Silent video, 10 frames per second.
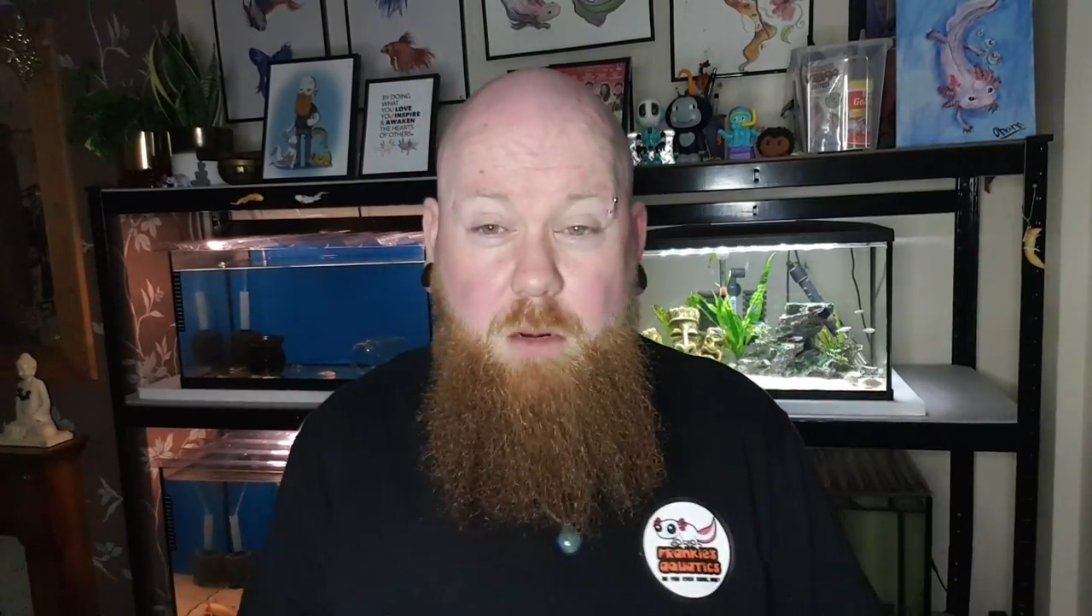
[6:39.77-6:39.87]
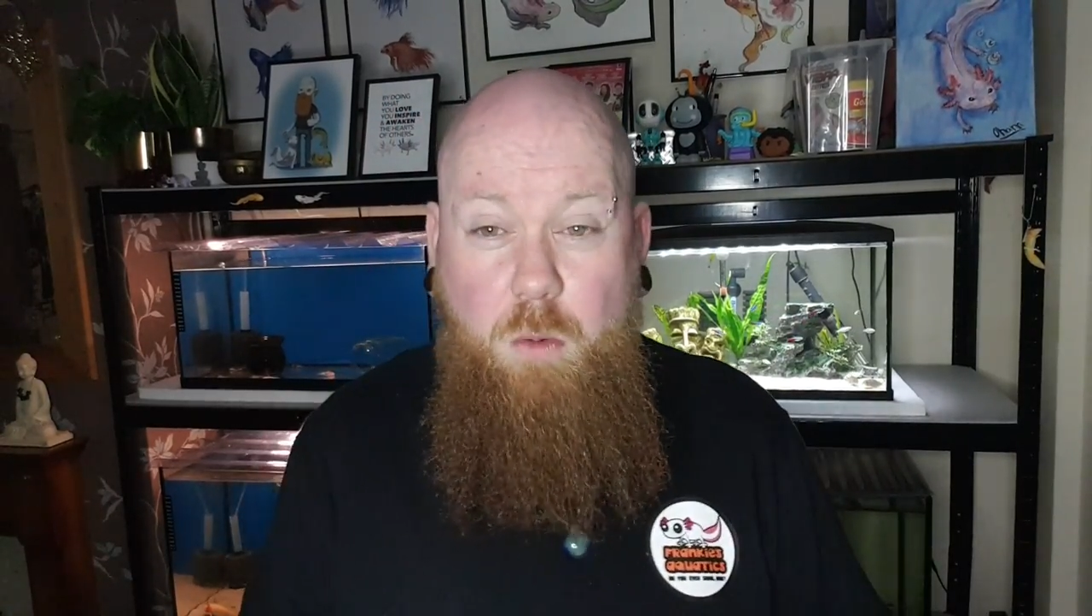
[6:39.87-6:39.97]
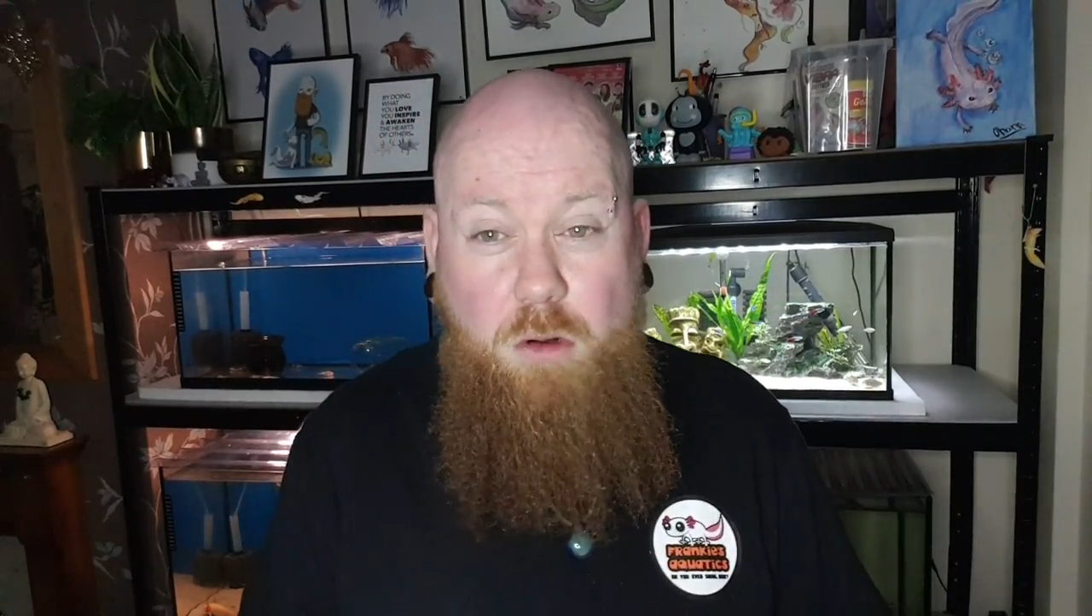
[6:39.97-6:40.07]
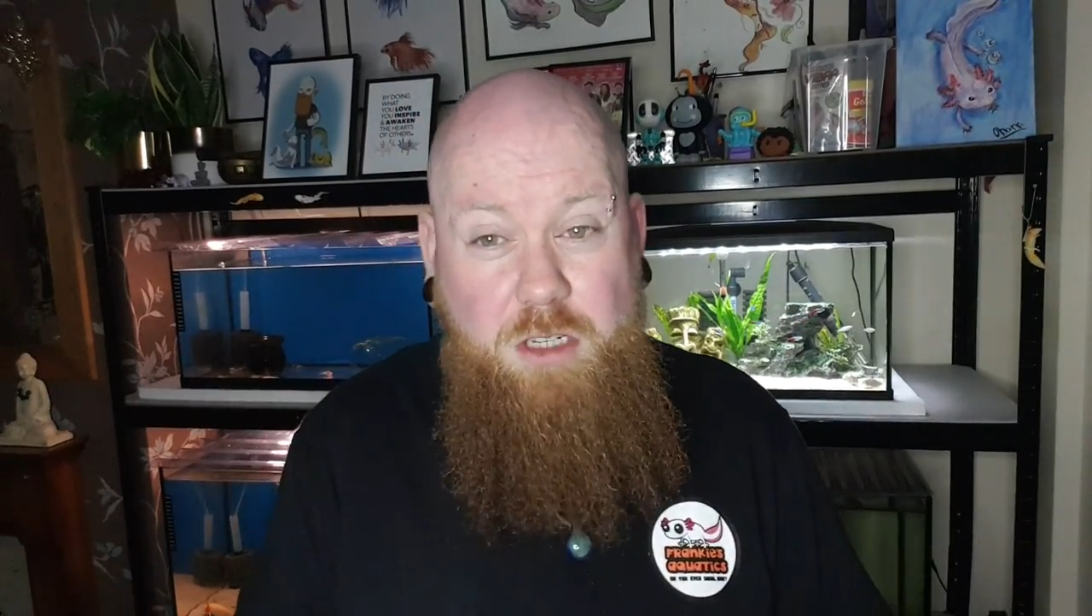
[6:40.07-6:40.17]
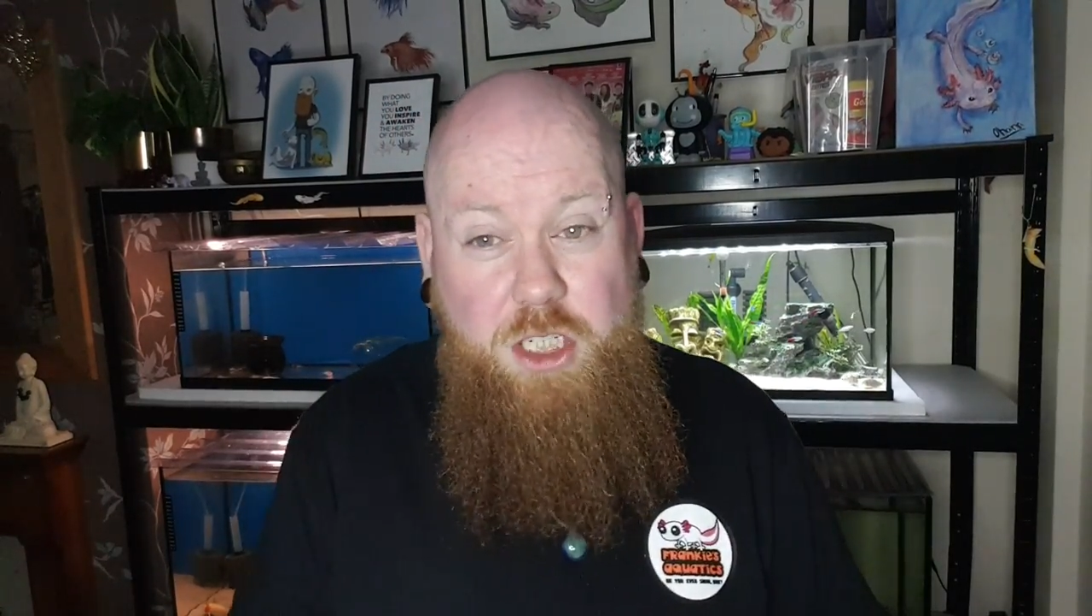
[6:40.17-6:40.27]

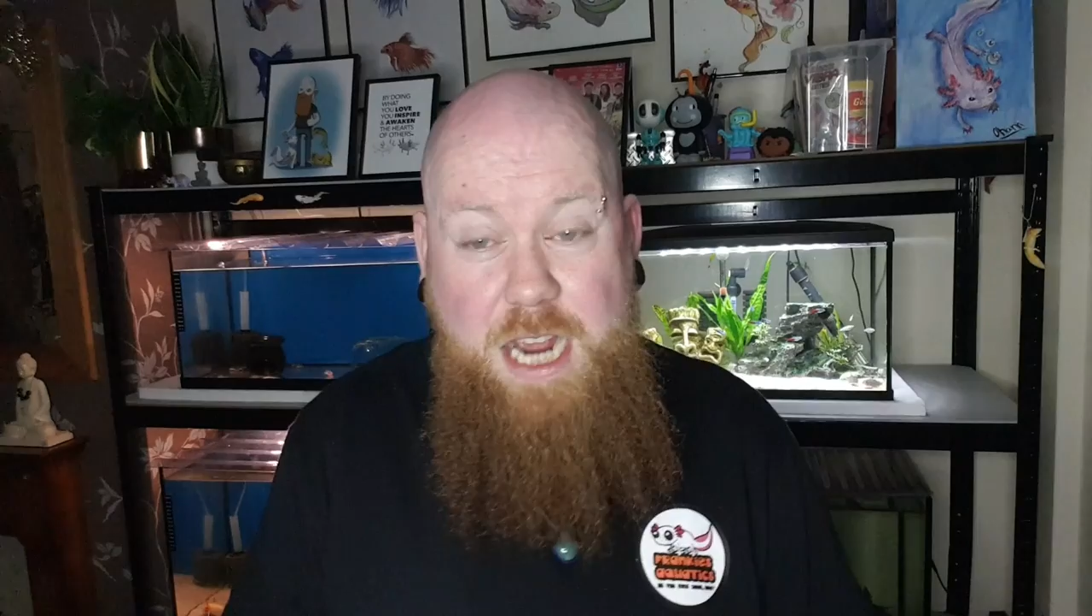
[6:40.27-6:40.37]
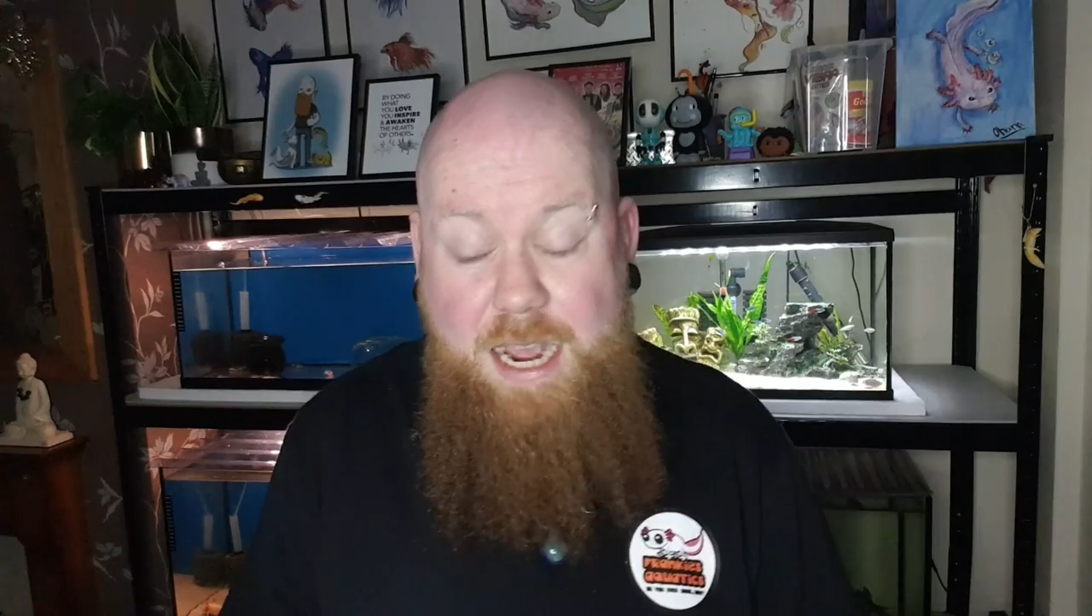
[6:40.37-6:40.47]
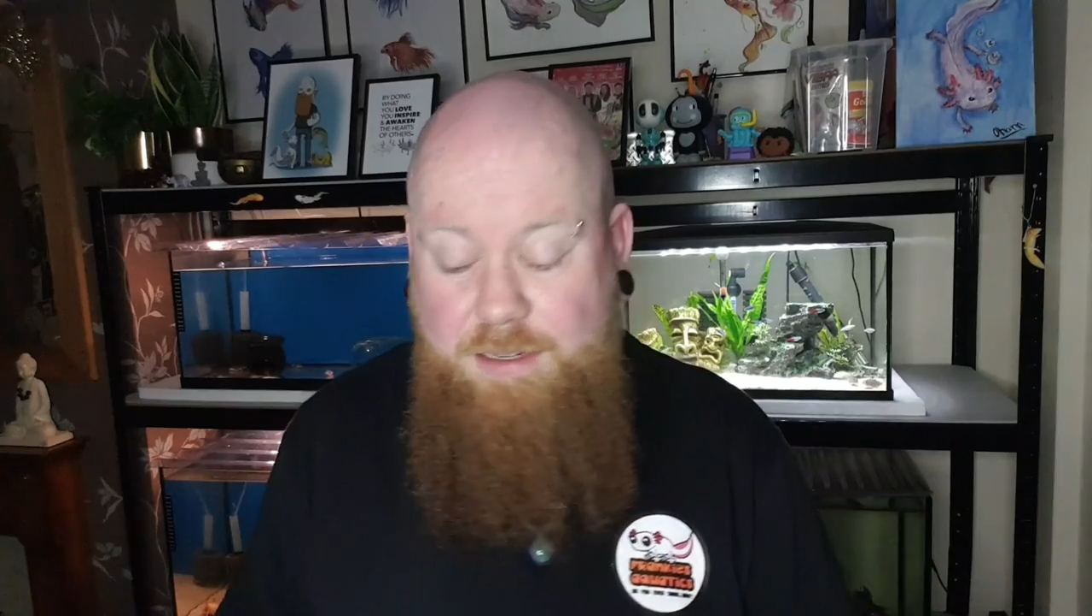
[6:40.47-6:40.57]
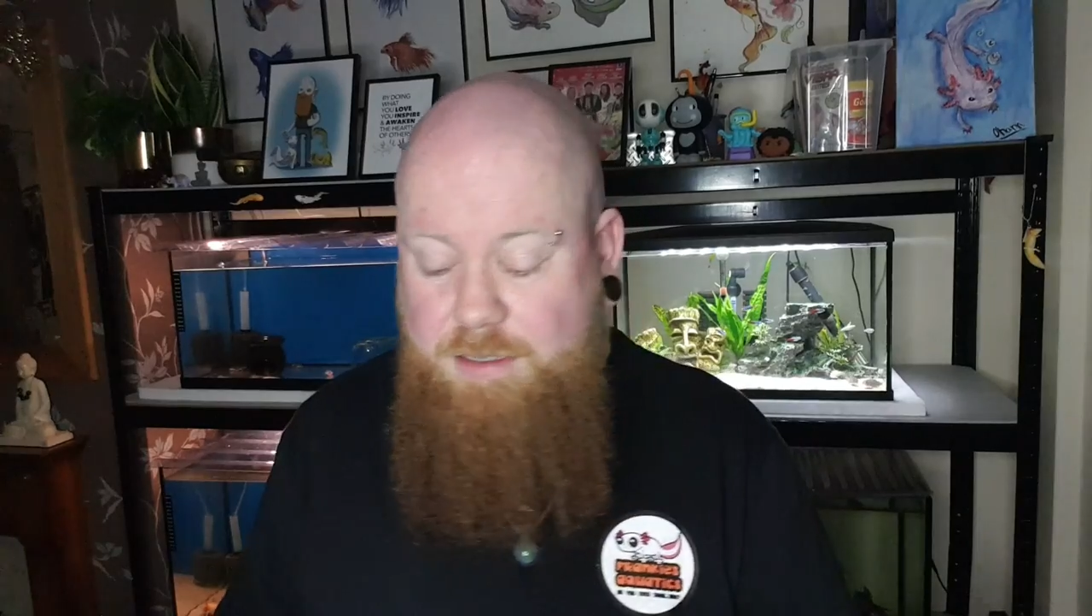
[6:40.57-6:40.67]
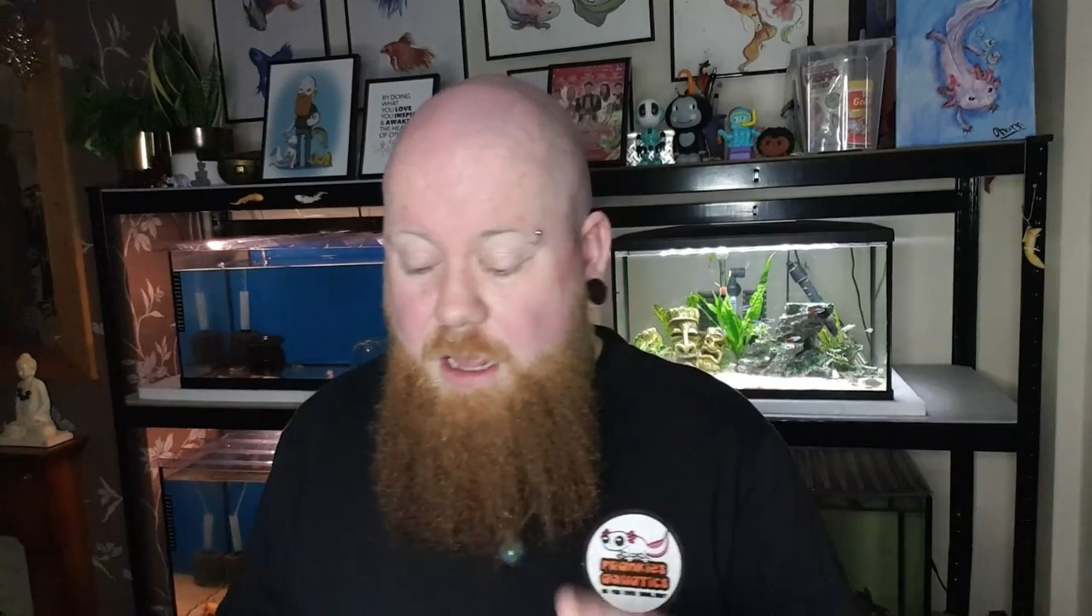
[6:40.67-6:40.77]
water
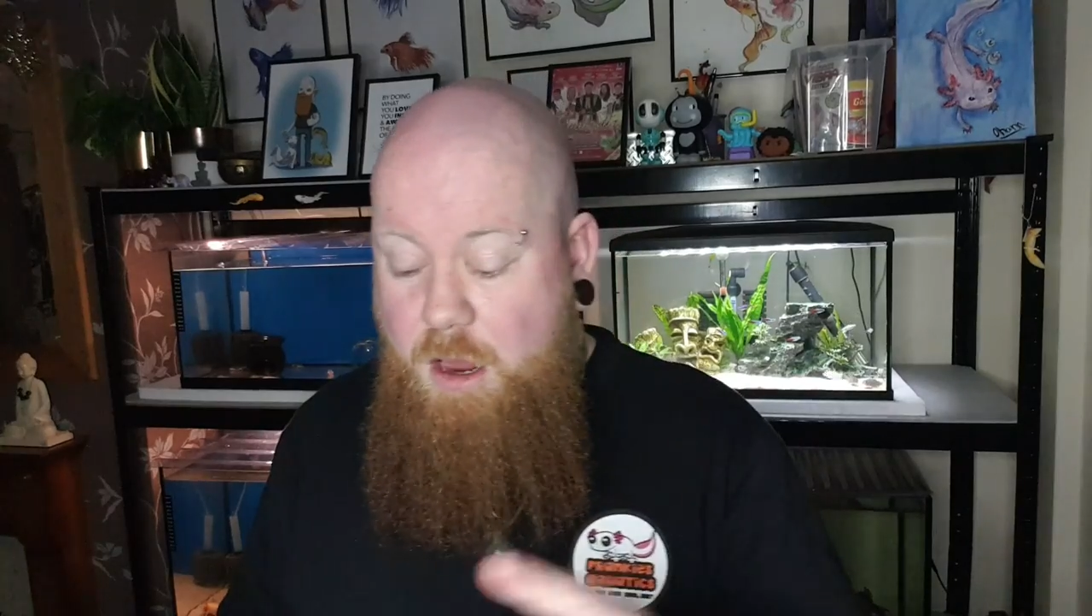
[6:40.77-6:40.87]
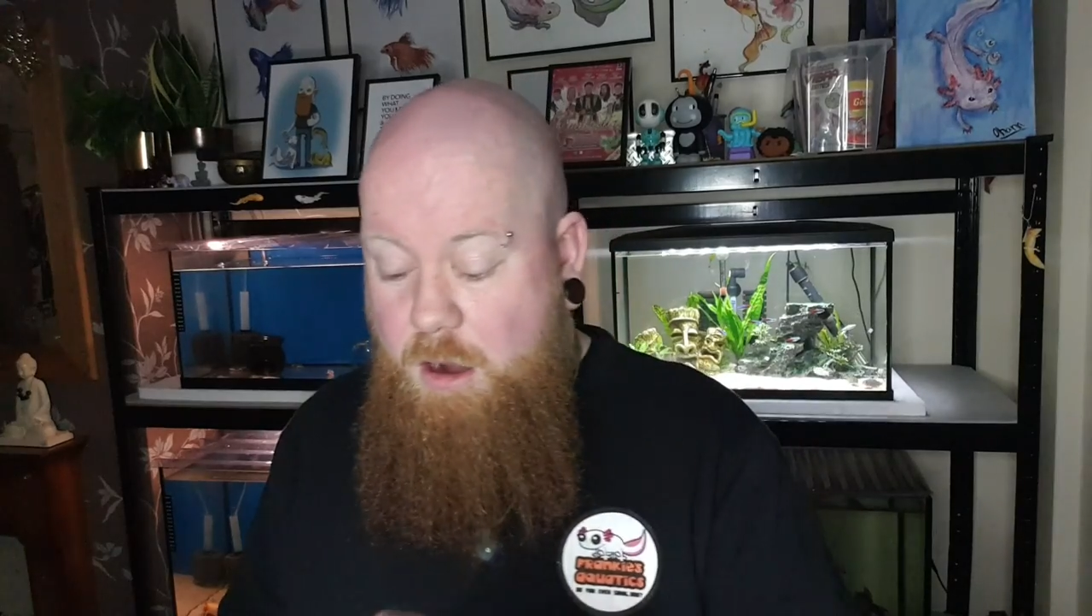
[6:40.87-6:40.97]
checks,